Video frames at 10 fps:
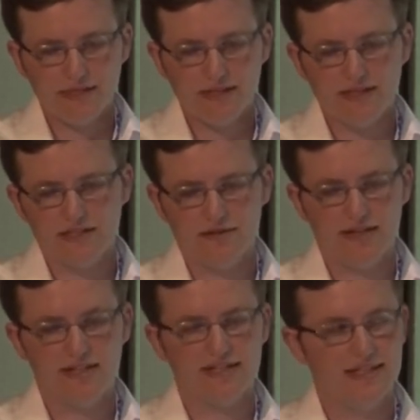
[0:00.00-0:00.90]
And so
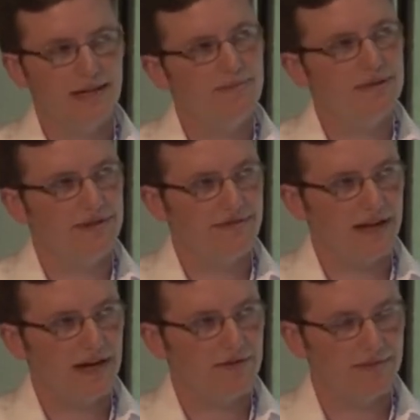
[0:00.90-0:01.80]
an example of
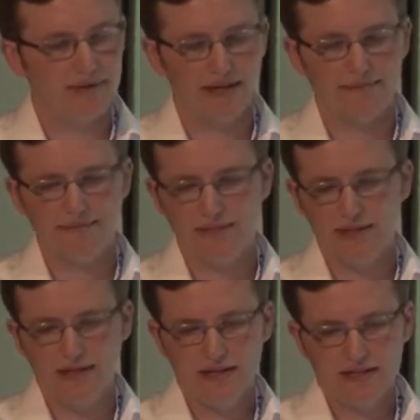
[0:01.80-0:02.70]
that would be,
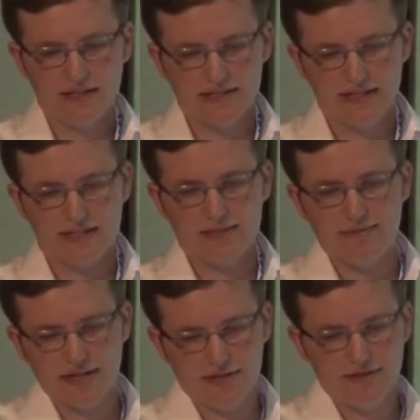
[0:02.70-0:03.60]
take
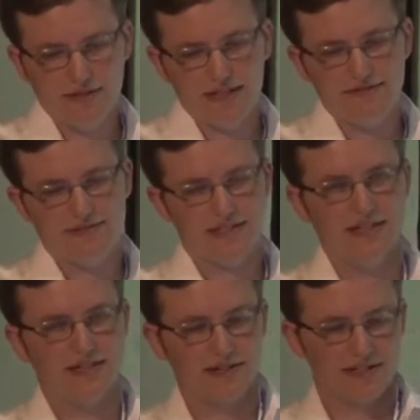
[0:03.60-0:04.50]
somebody who lives
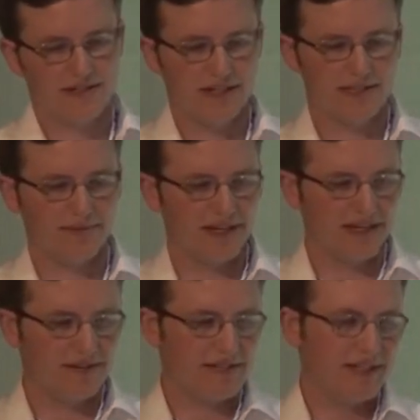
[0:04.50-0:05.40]
near a
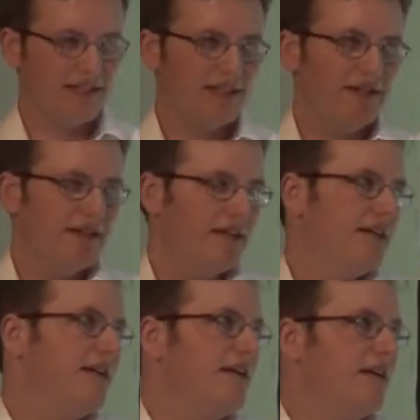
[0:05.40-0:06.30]
Transmilenio station
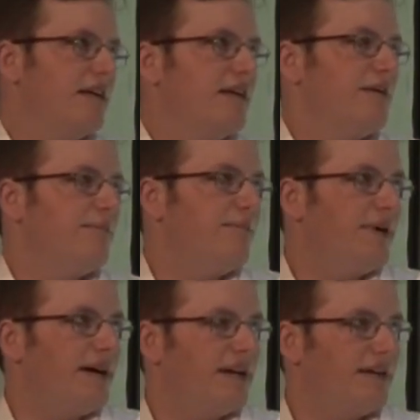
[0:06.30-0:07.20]

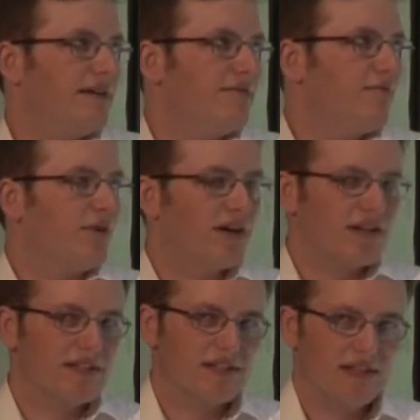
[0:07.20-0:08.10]
but
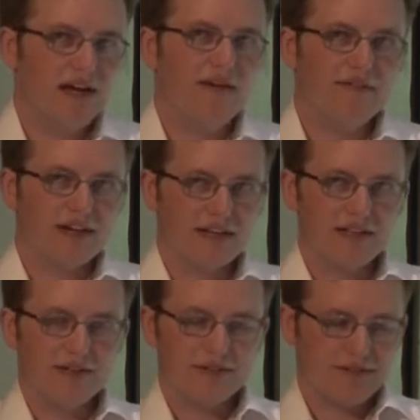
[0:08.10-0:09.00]
works not very
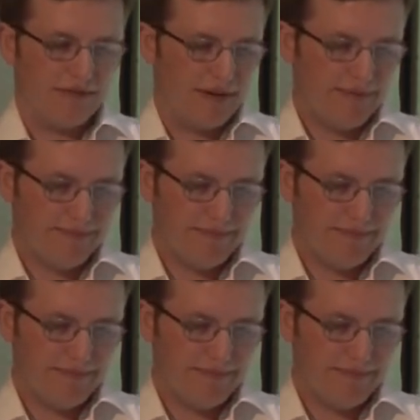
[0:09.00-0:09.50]
close to one.